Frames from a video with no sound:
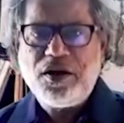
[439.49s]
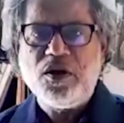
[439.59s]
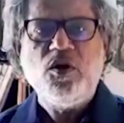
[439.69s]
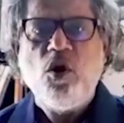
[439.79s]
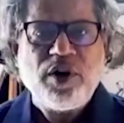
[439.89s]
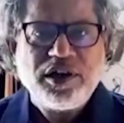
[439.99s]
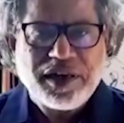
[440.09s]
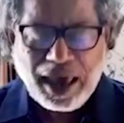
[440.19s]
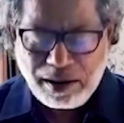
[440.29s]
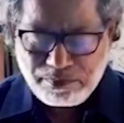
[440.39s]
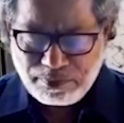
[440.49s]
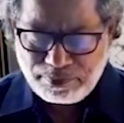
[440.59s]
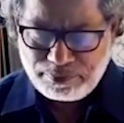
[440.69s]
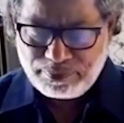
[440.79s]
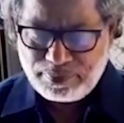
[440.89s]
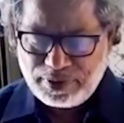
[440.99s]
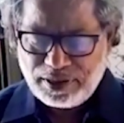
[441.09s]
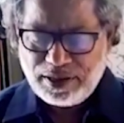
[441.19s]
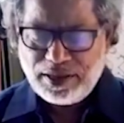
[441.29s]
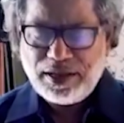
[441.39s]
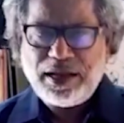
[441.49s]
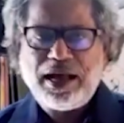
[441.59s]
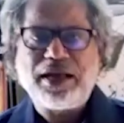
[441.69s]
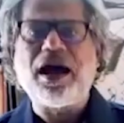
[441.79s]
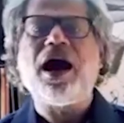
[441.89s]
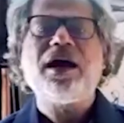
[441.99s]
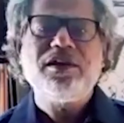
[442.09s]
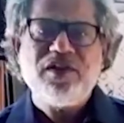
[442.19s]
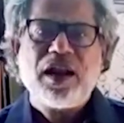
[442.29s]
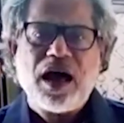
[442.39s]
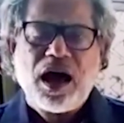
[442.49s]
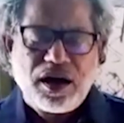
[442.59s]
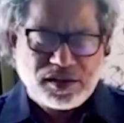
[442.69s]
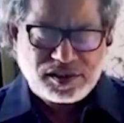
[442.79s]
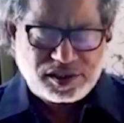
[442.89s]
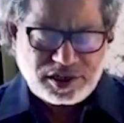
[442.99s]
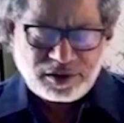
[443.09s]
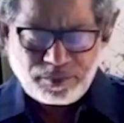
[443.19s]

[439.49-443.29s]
Nobody came. And I realized